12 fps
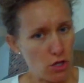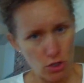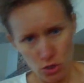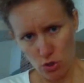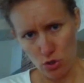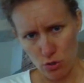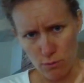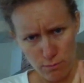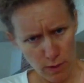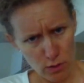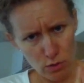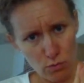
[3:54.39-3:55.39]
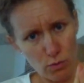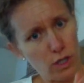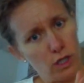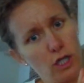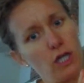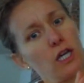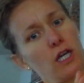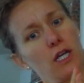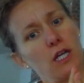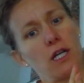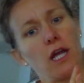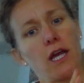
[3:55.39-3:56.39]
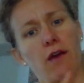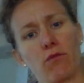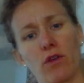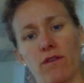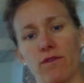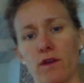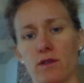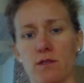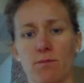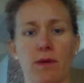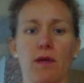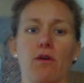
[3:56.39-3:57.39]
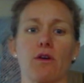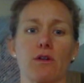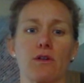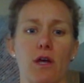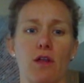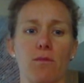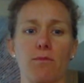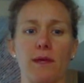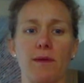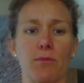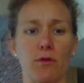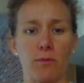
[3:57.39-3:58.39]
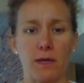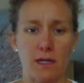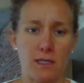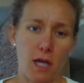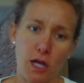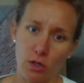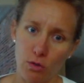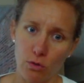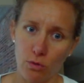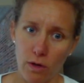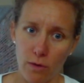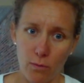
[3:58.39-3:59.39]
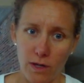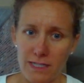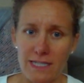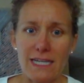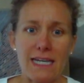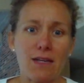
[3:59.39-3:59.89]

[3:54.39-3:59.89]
this is the best way to eat, and like I really felt superior to other people because I knew what to